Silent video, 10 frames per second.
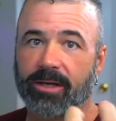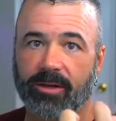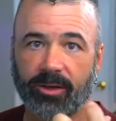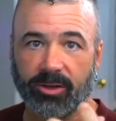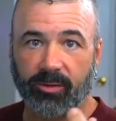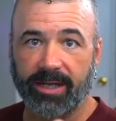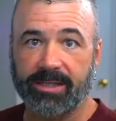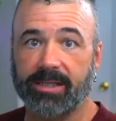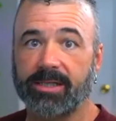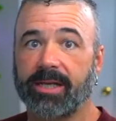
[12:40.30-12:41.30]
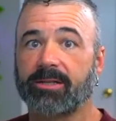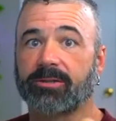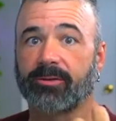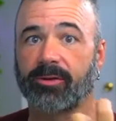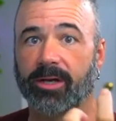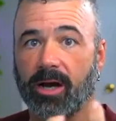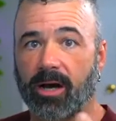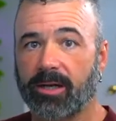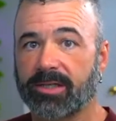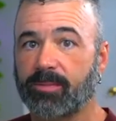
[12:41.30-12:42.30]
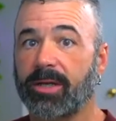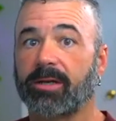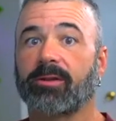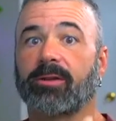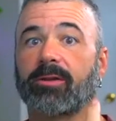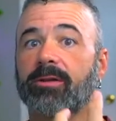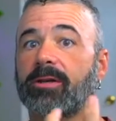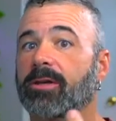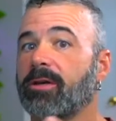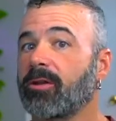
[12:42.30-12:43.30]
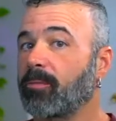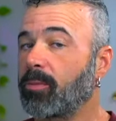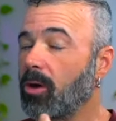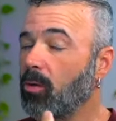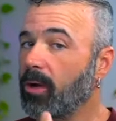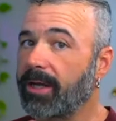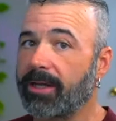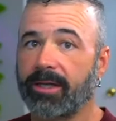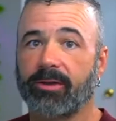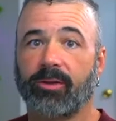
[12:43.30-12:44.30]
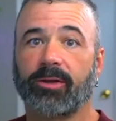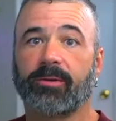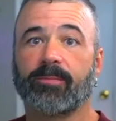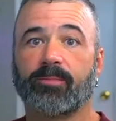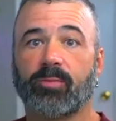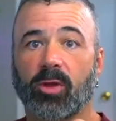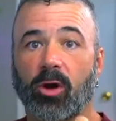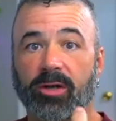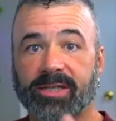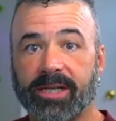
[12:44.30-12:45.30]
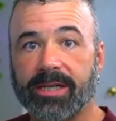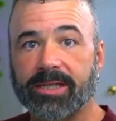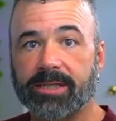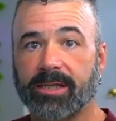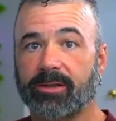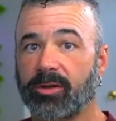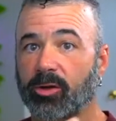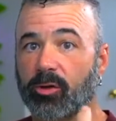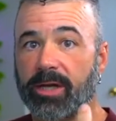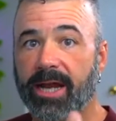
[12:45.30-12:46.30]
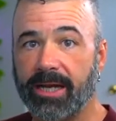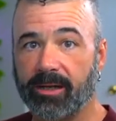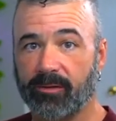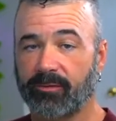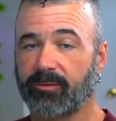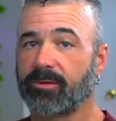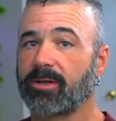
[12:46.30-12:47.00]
the transcendental, the cosmic, the poetic, the artistic, the creative.